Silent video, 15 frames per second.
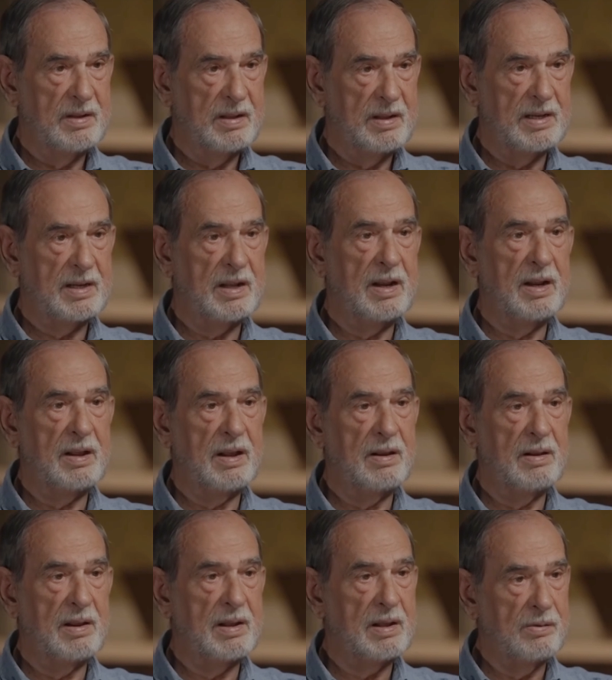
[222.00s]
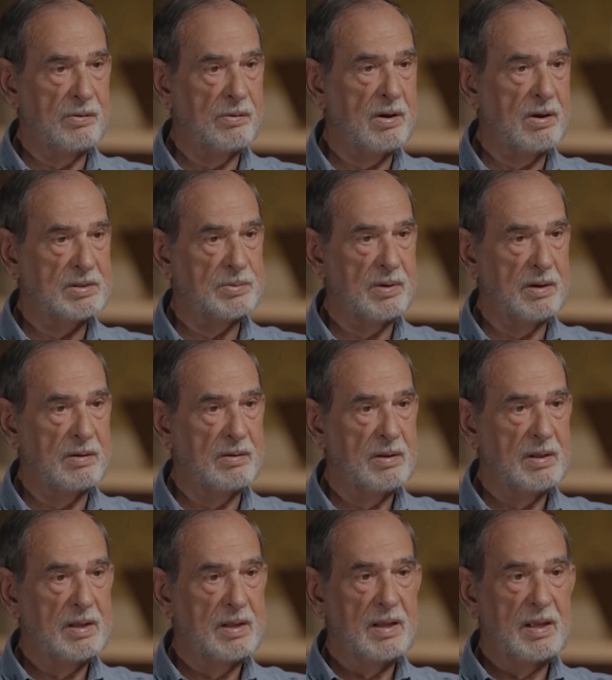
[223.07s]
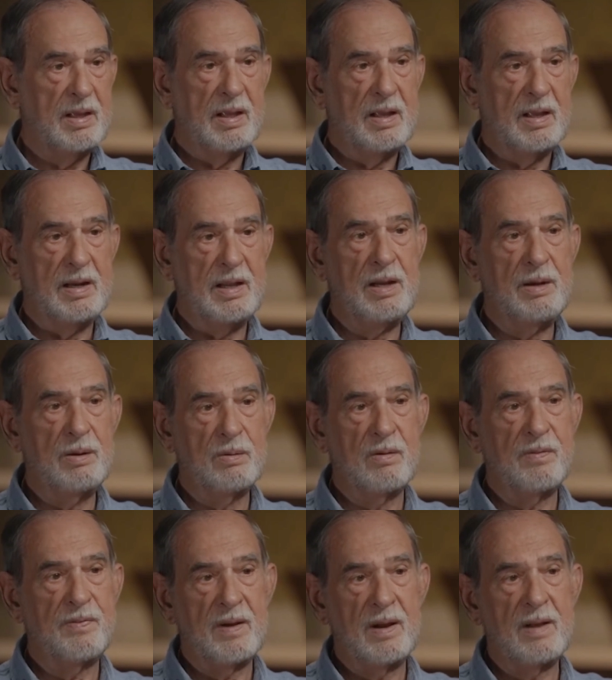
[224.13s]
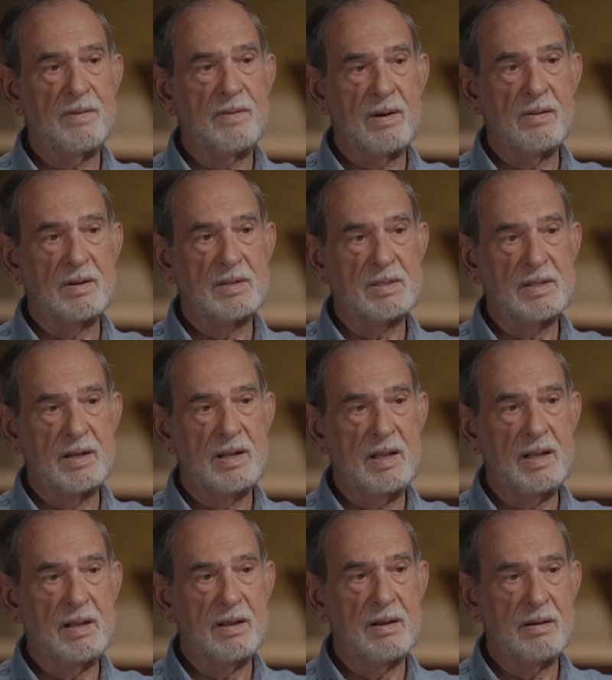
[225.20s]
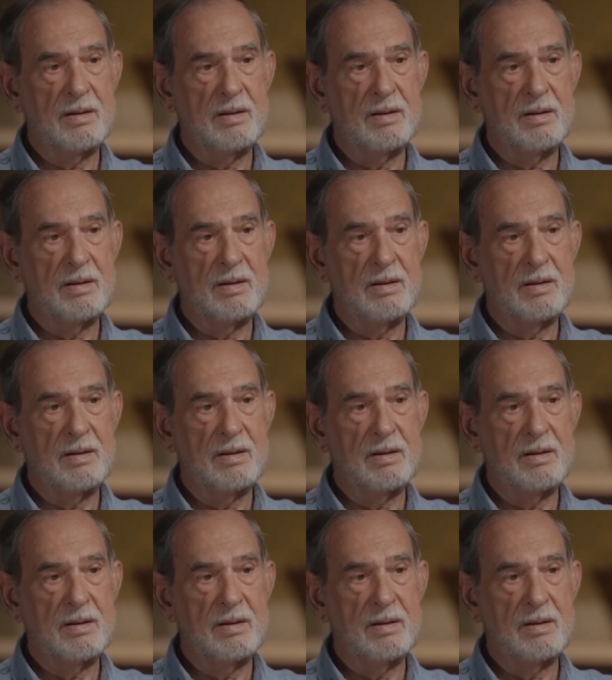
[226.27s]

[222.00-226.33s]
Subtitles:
like Roswell. And he knew of 5 others that he